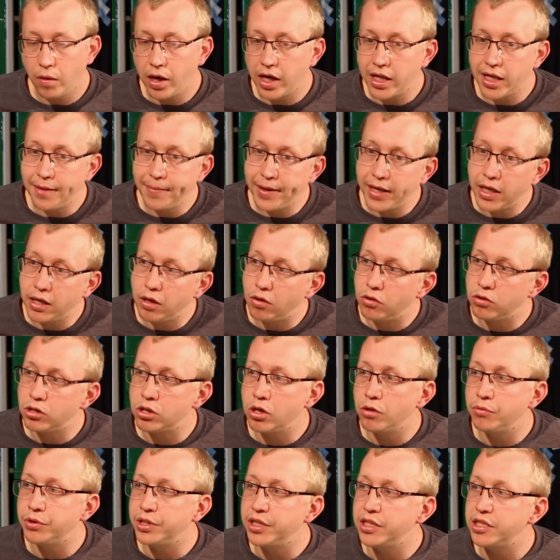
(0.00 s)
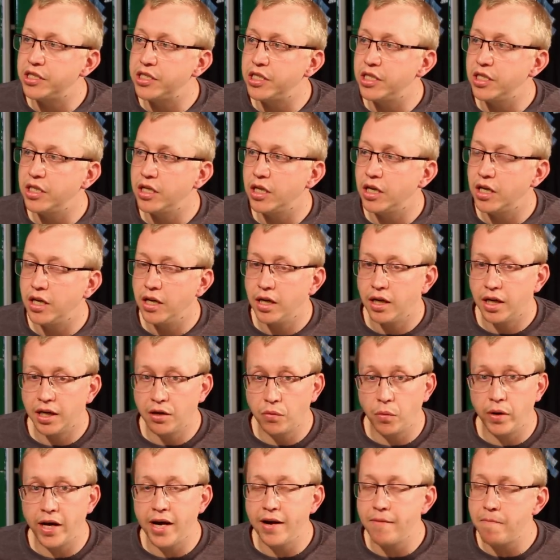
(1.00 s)
why are they making it look so easy? Mm.
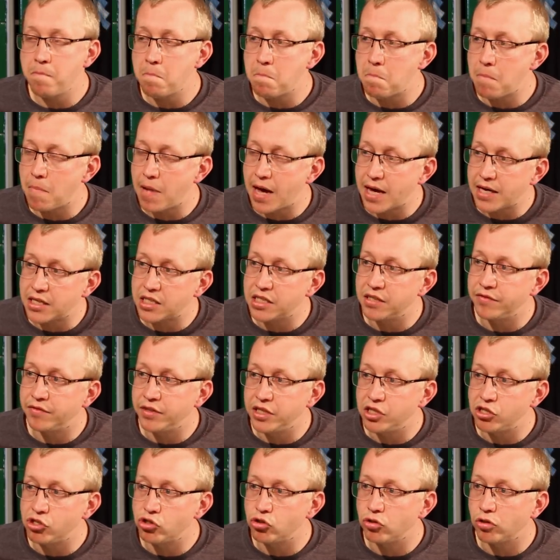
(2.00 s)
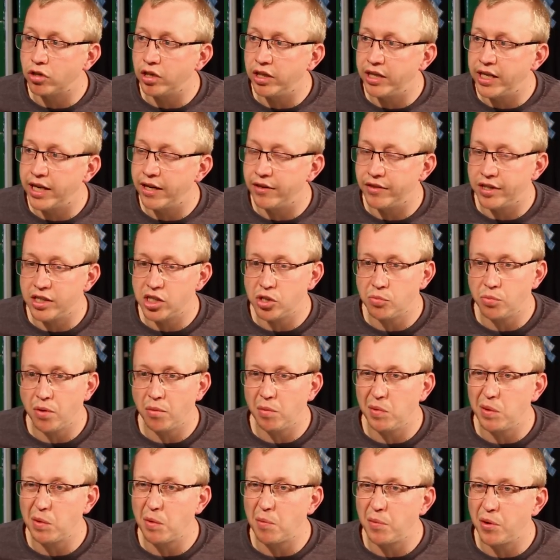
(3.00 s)
Like we're massively struggling here, and this is
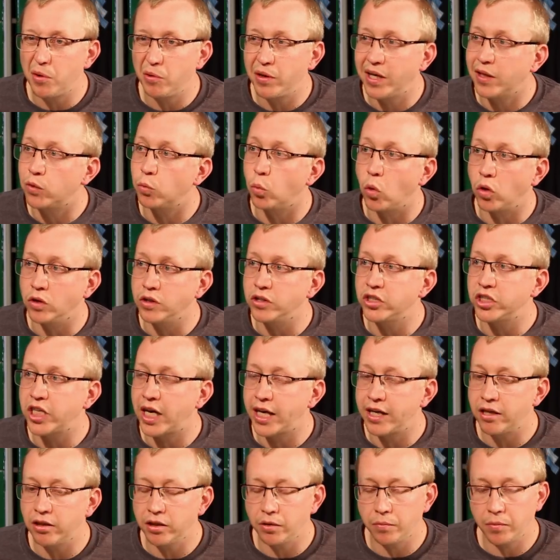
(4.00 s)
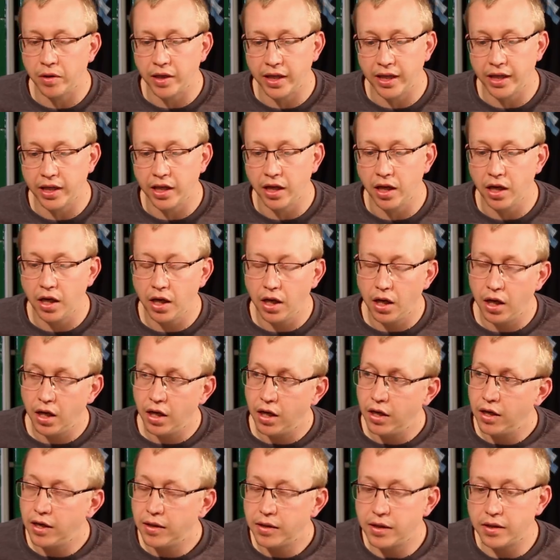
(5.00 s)
probably when we only had one child, and mm. we're hmm. like
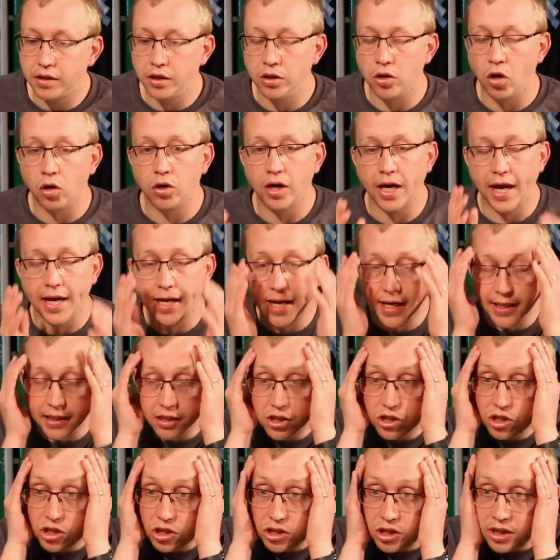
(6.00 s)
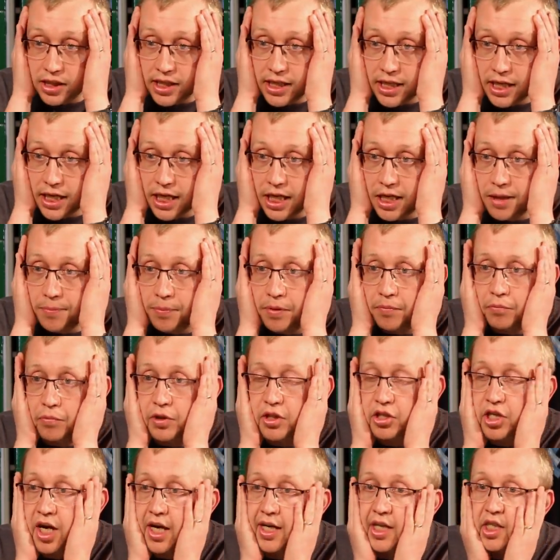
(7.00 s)
not getting any sleep, and
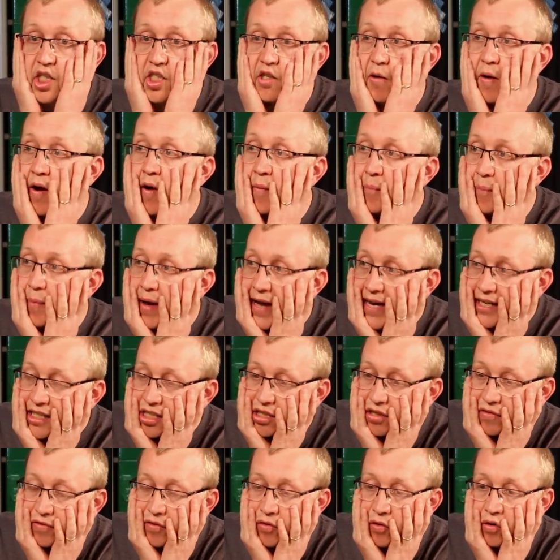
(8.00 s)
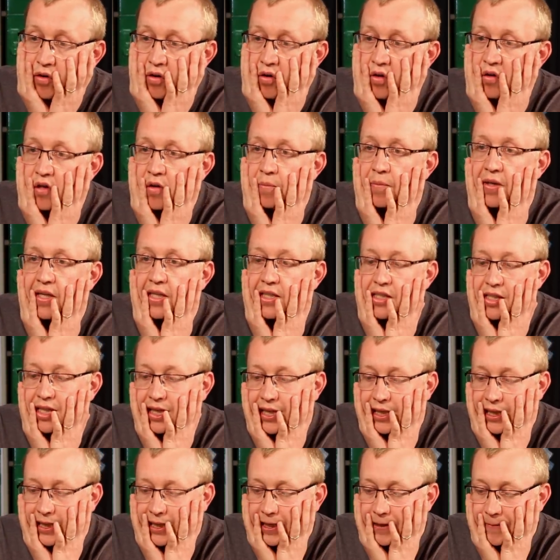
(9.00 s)
we're trying to do our best for them, and it's
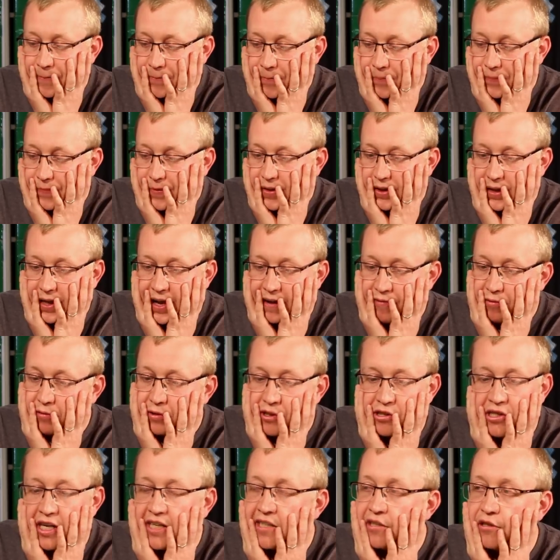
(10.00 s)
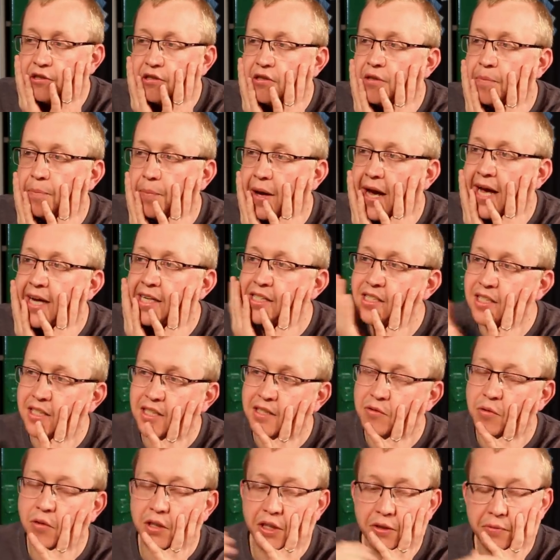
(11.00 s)
like. Everyone's trying to do the best,
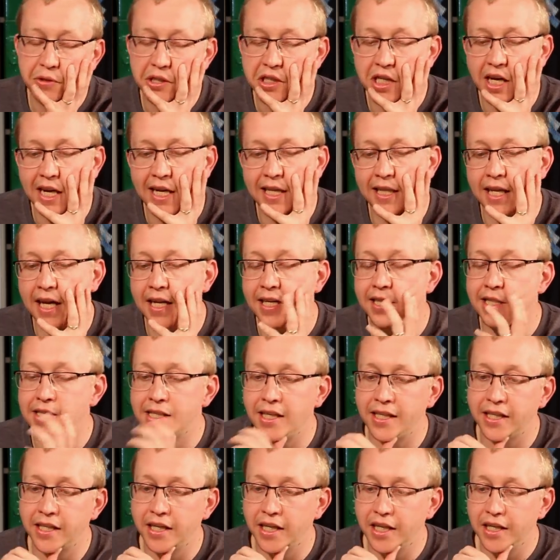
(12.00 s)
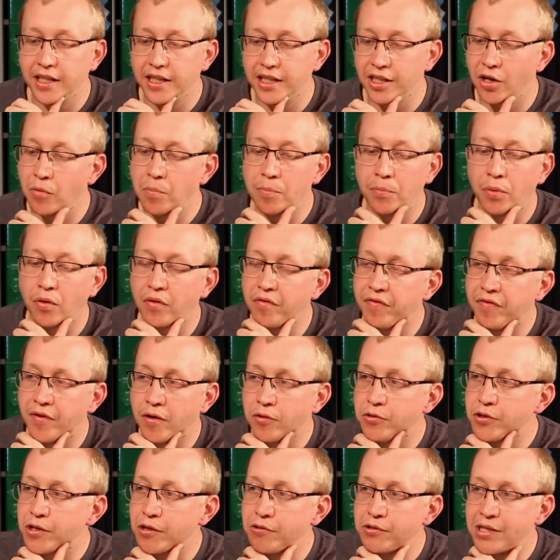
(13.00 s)
and it's what you were saying then. It's like you don't put
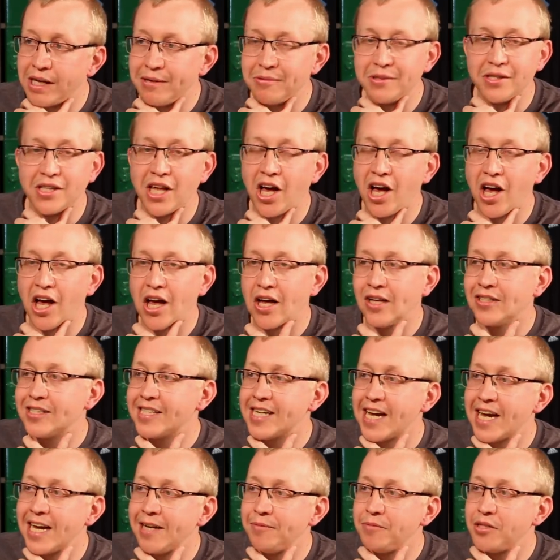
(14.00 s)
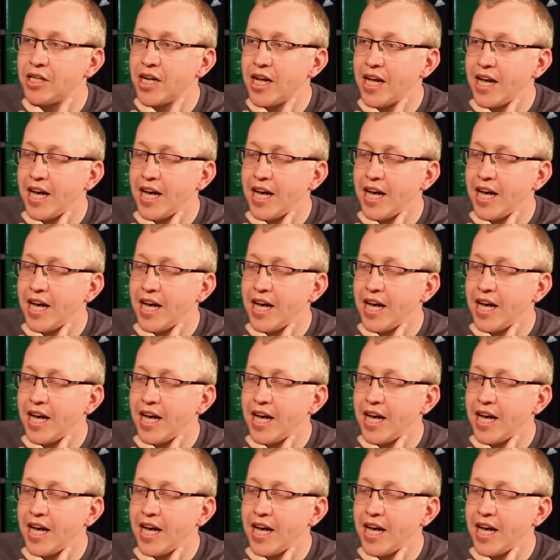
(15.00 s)
photos out of the hard times,